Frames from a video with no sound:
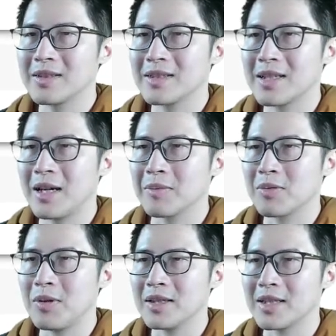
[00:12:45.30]
times
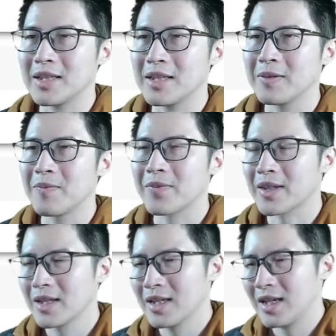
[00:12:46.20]
1 in here.
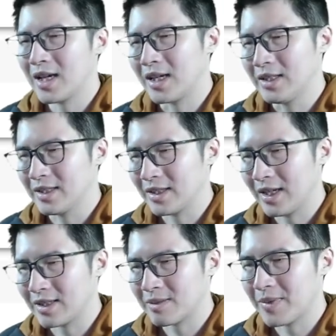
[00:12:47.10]
And
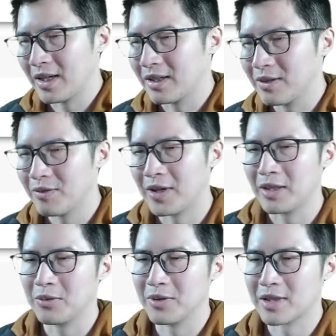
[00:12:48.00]
that is my
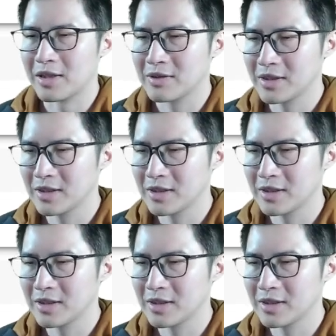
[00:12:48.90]
final result.